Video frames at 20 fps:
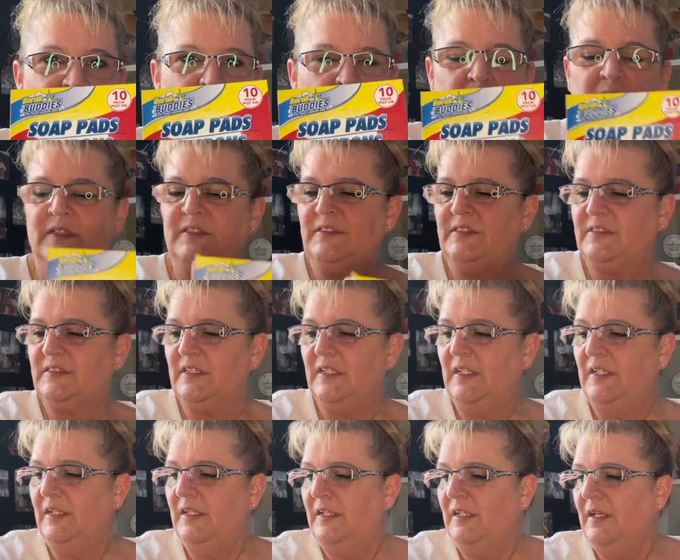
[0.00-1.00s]
ones.
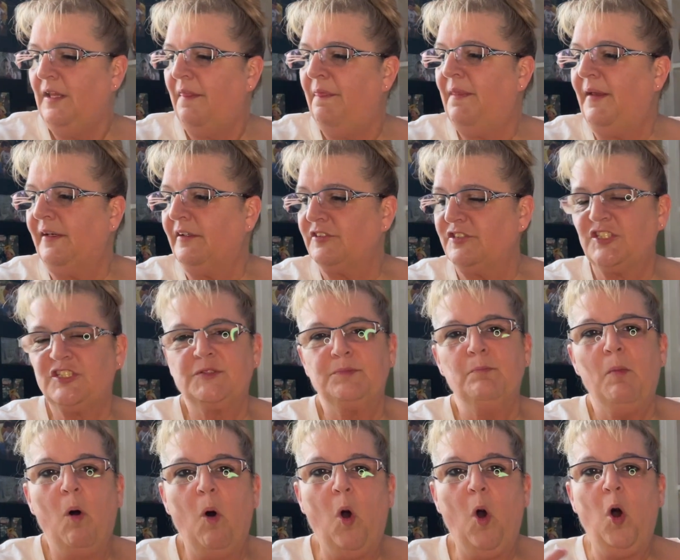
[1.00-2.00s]
They're
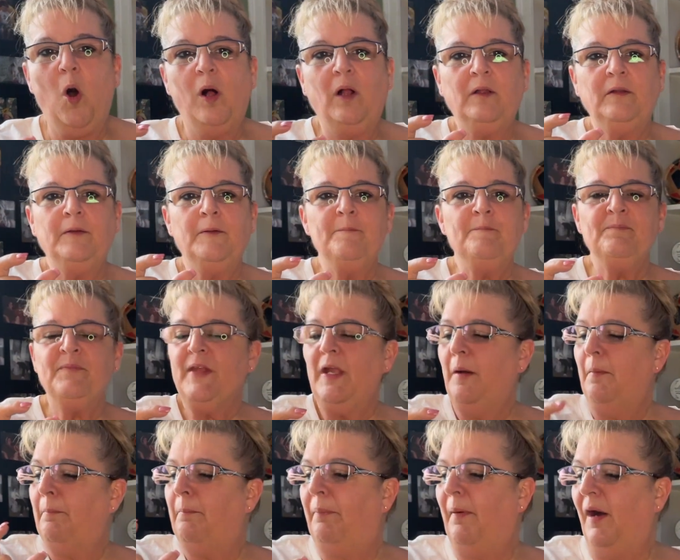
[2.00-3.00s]
small,
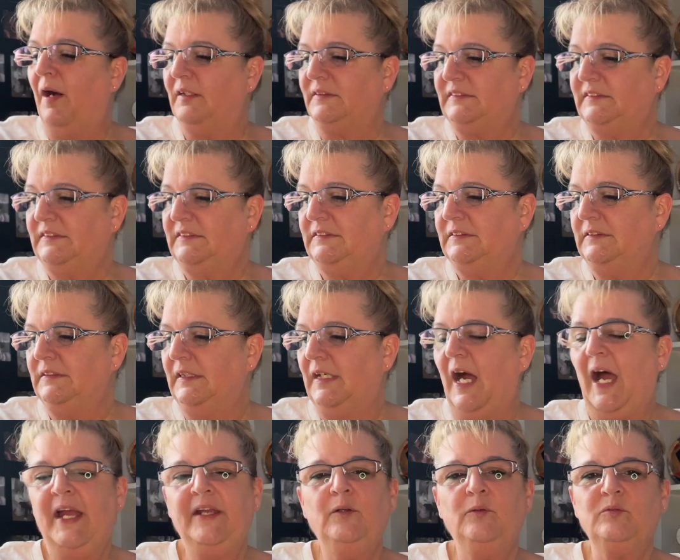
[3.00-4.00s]
but
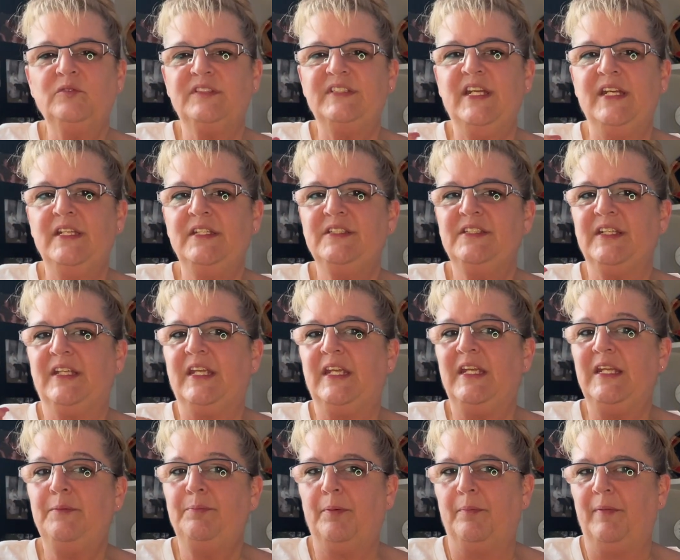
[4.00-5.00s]
I don't tend to
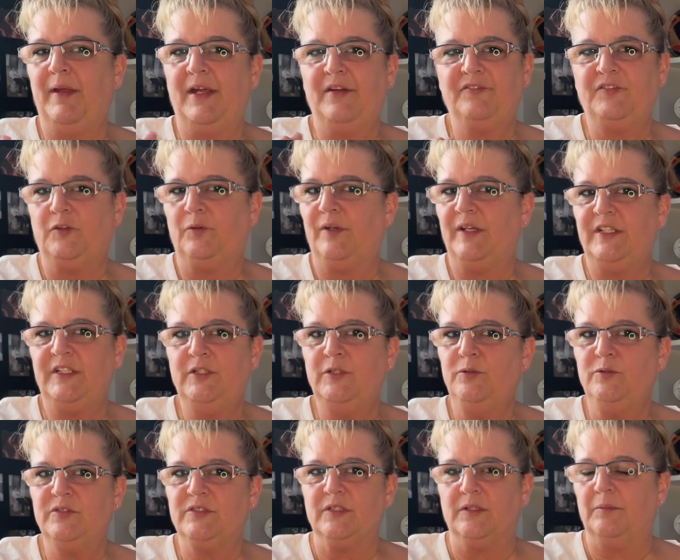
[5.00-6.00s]
keep them after I
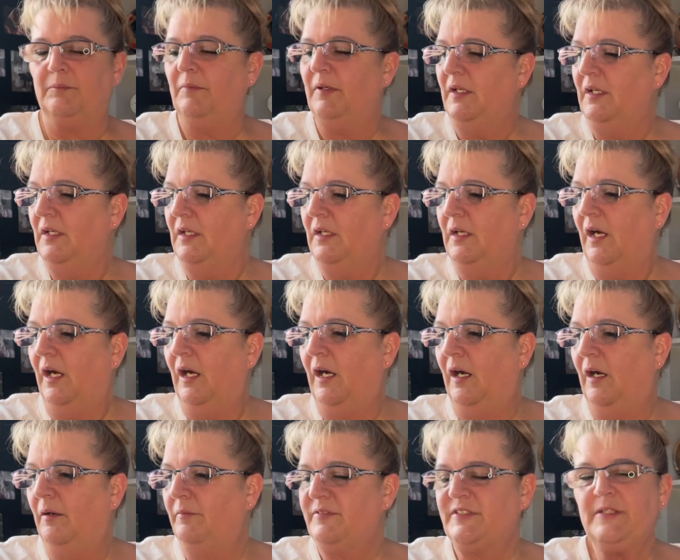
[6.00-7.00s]
use them.
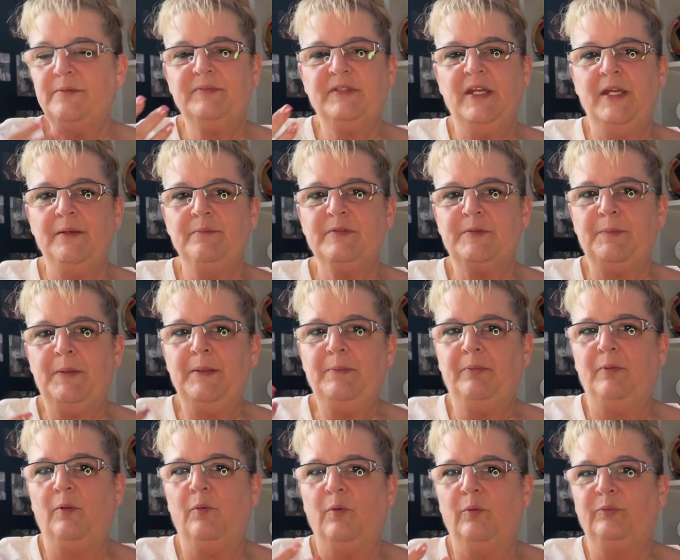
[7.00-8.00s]
Sometimes
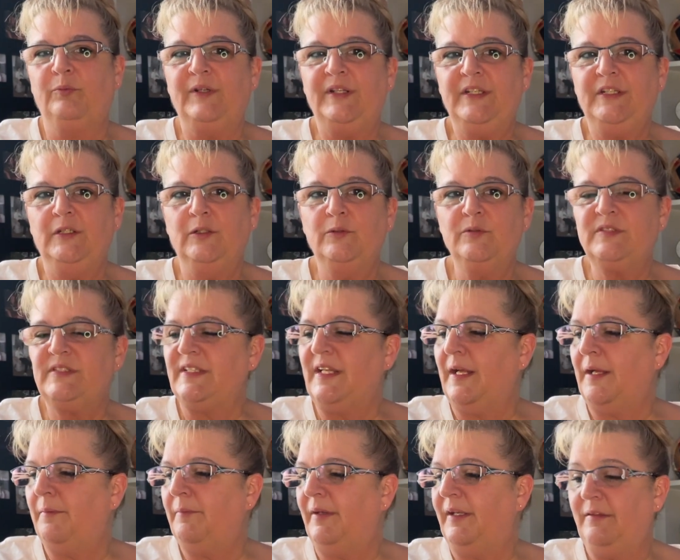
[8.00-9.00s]
people reuse
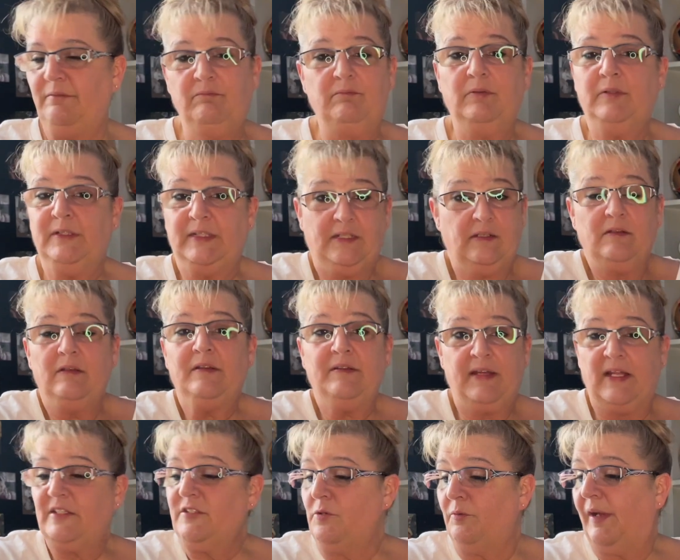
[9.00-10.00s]
them, and
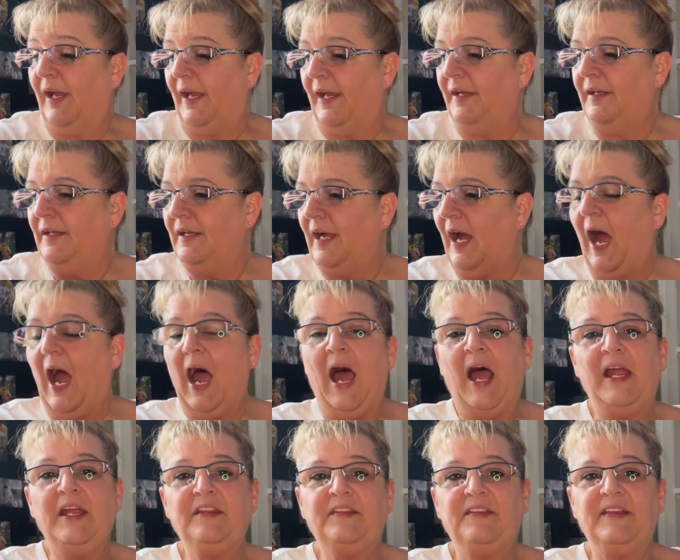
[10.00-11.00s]
that's okay.
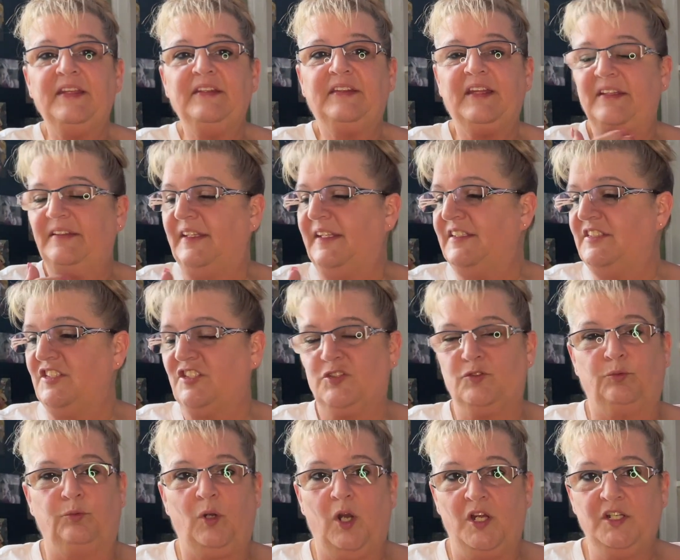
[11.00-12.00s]
I think that they just
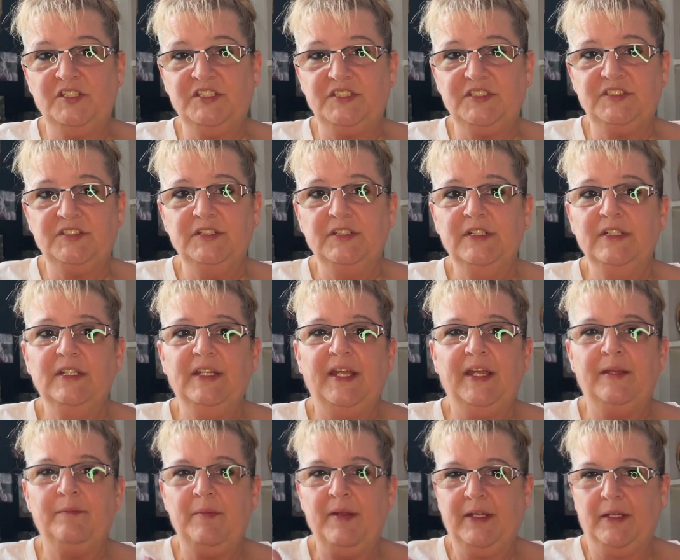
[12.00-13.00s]
rust
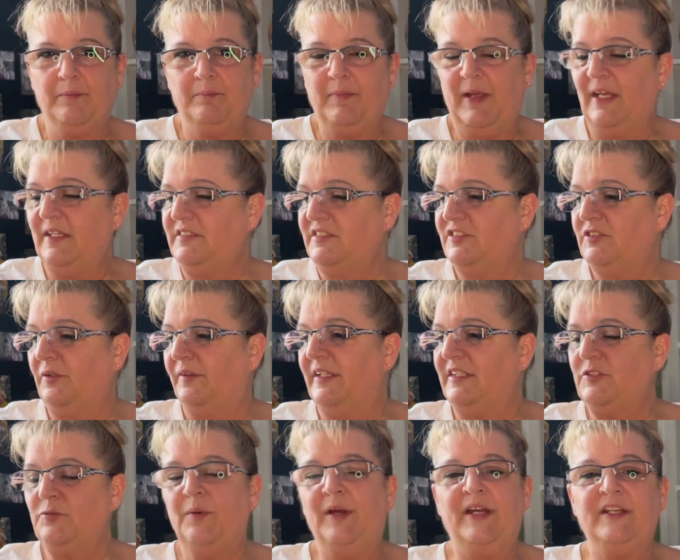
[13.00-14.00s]
and make a mess, so
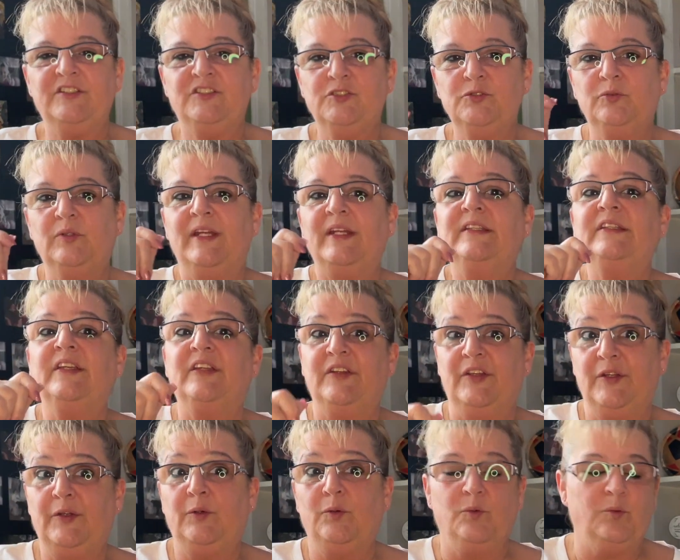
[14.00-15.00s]
that's why I do like the
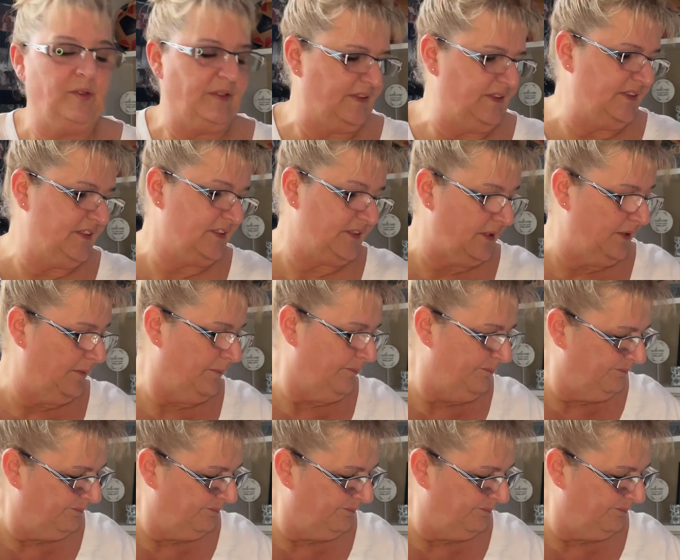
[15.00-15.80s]
little ones. So